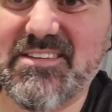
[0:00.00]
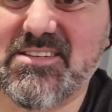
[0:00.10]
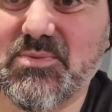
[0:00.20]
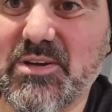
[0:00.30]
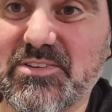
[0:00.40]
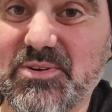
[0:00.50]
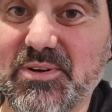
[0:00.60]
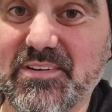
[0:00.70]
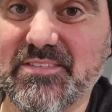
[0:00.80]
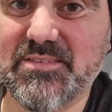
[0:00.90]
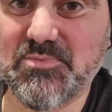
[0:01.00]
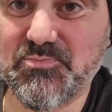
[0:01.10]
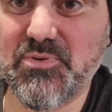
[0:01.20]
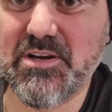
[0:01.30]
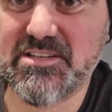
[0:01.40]
this is the way to do it. It's
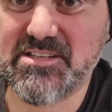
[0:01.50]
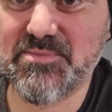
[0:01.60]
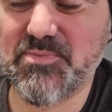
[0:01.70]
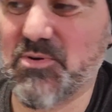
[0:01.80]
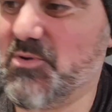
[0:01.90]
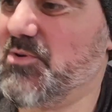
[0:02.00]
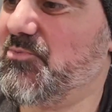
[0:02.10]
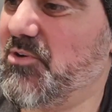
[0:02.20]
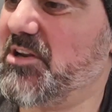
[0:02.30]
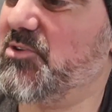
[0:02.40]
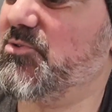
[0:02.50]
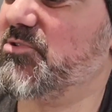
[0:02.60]
pretty simple, pretty